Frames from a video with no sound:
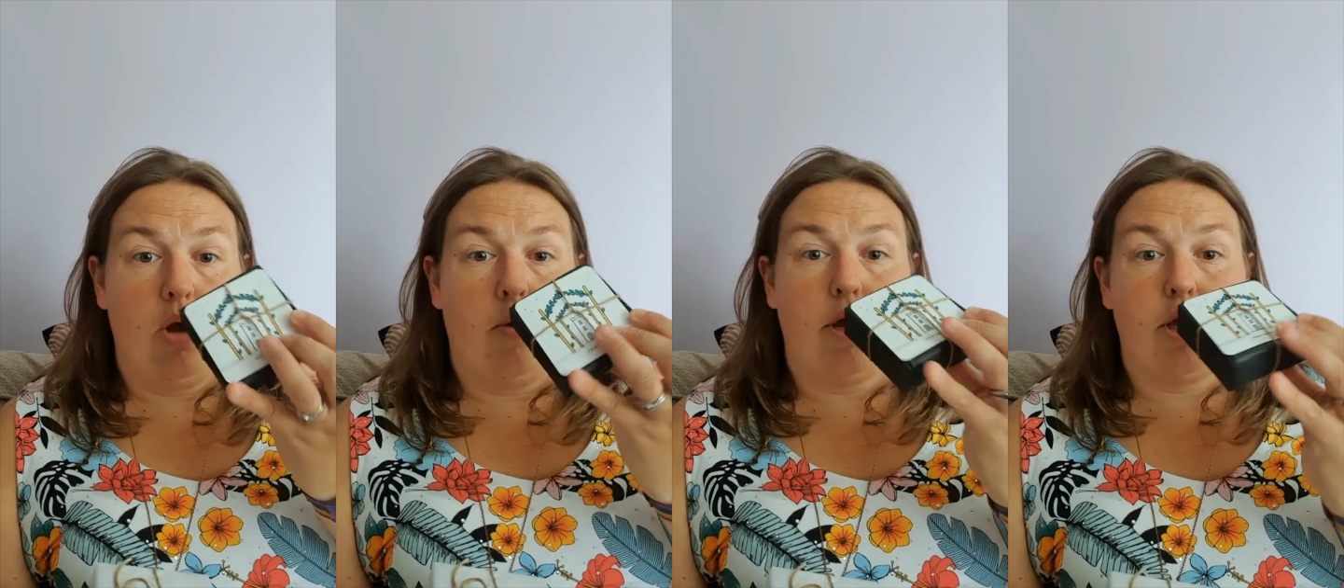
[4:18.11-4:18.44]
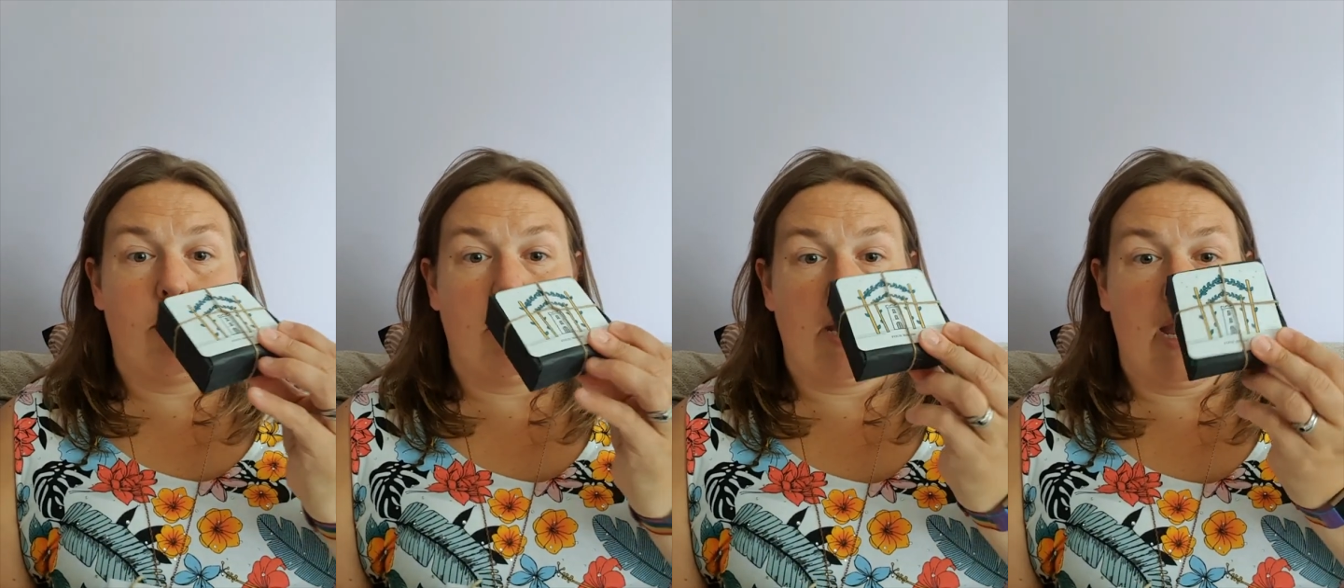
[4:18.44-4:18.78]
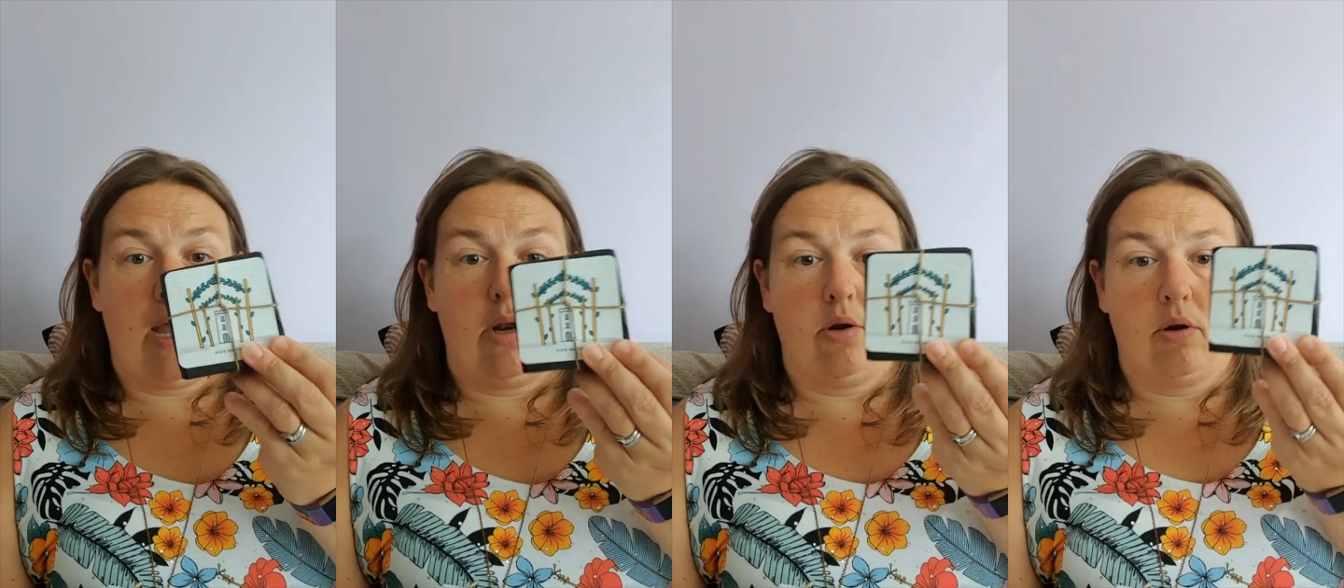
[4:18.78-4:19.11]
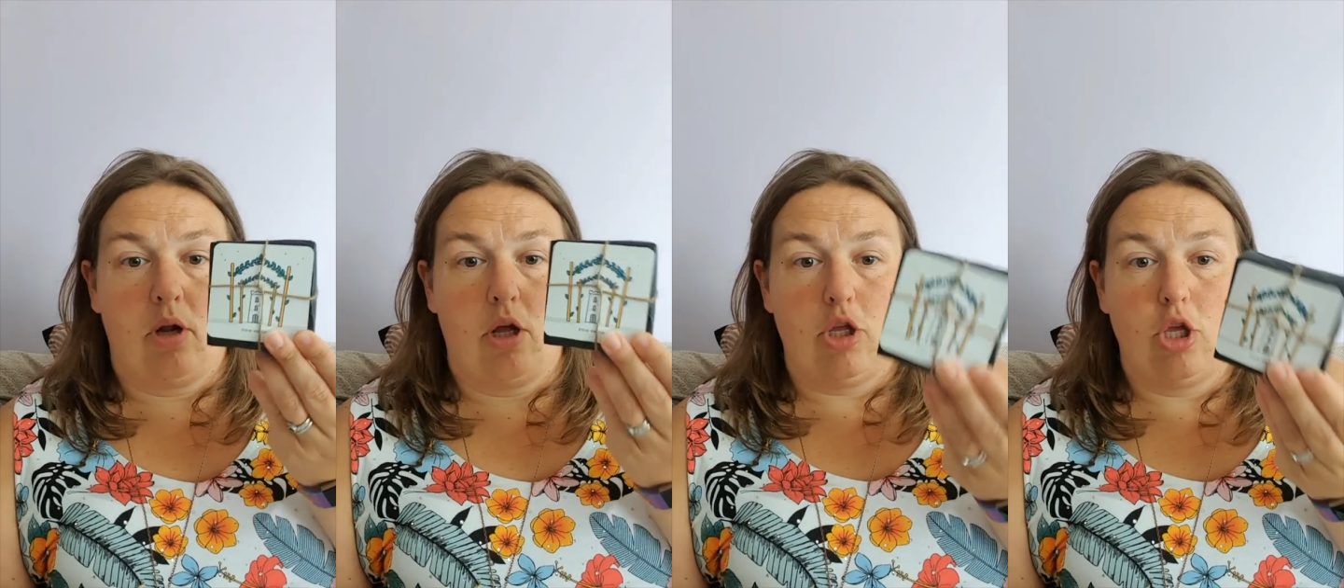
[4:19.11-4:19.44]
where you could get
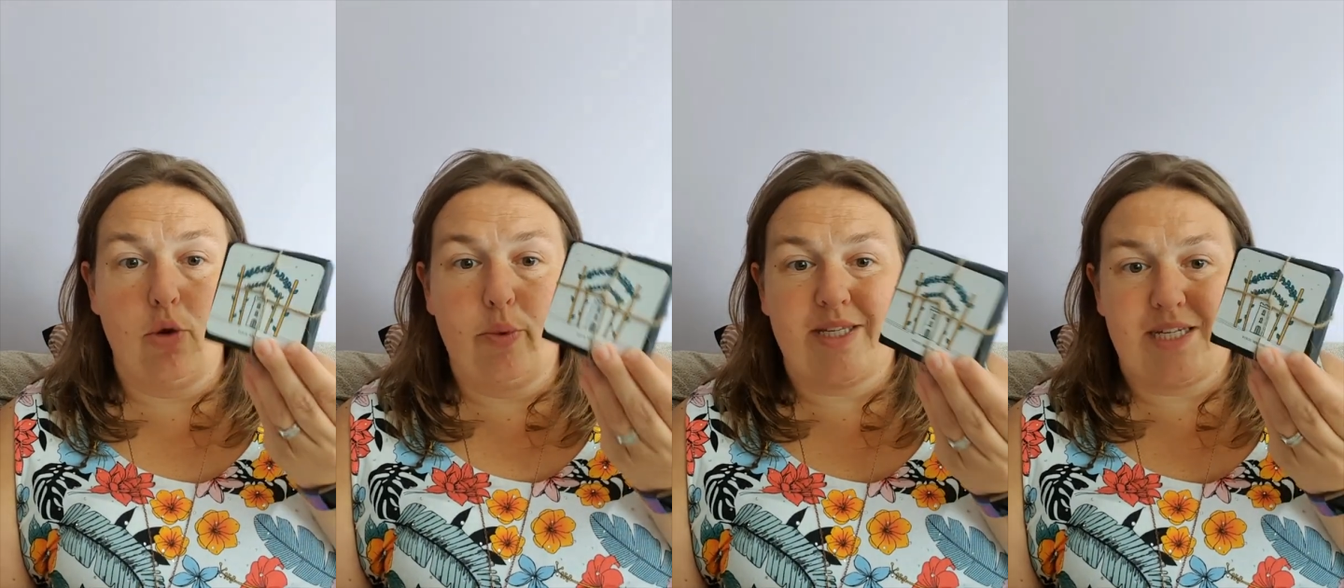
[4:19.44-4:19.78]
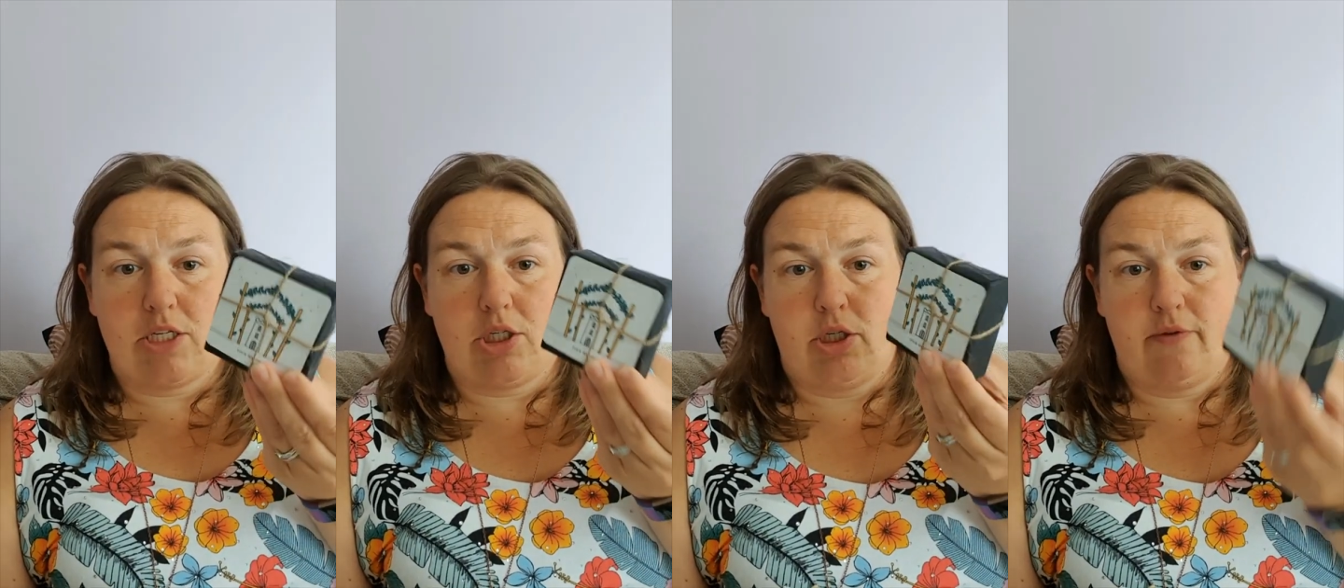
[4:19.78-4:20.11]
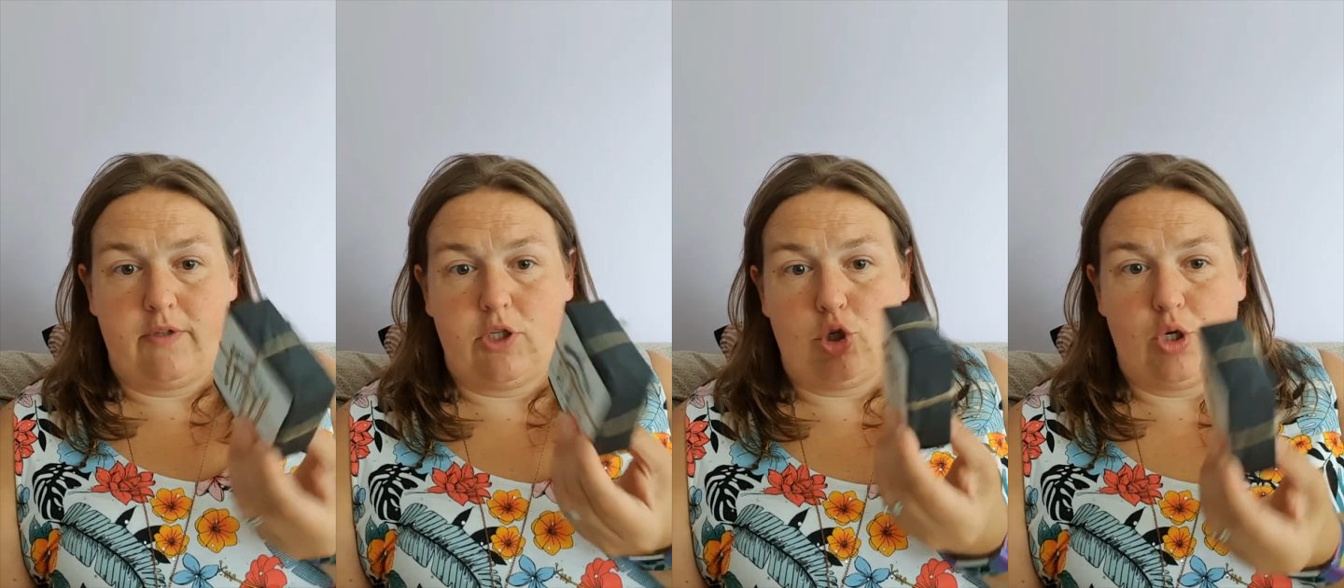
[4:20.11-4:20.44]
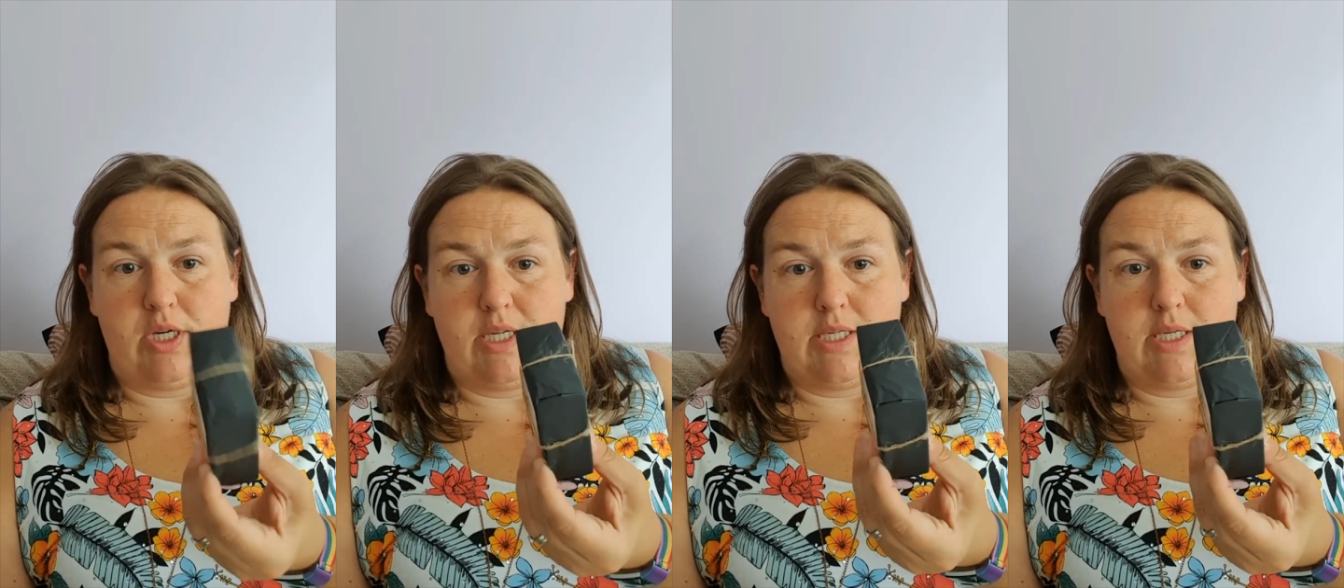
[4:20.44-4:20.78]
a new edition of the
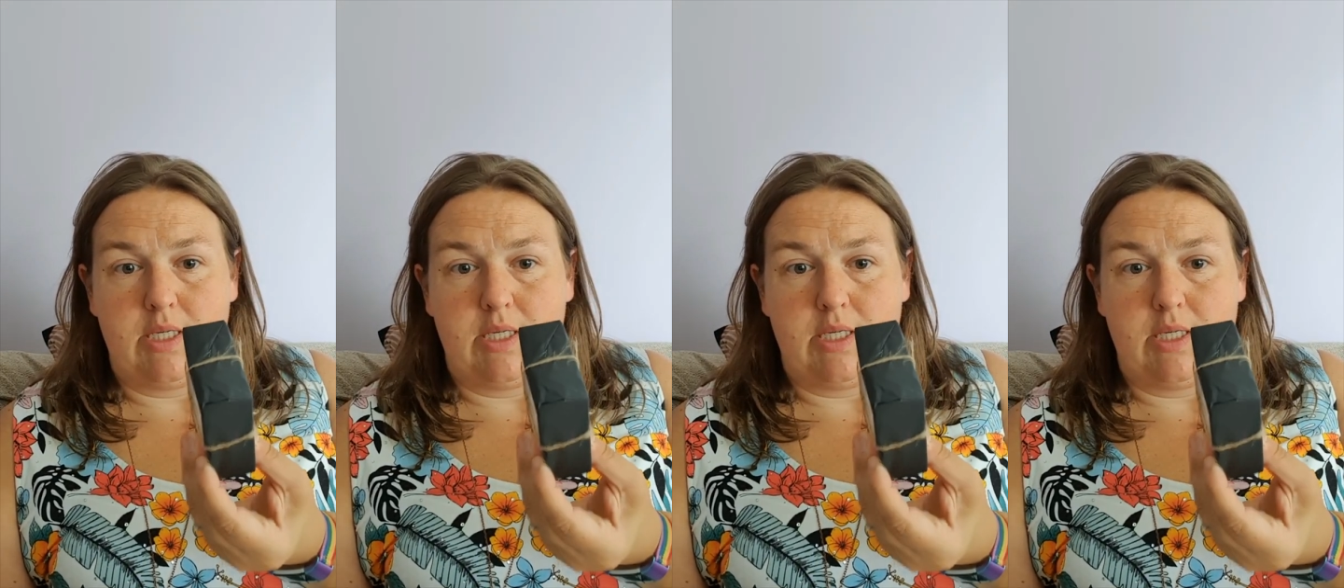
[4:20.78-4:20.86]
Trinity,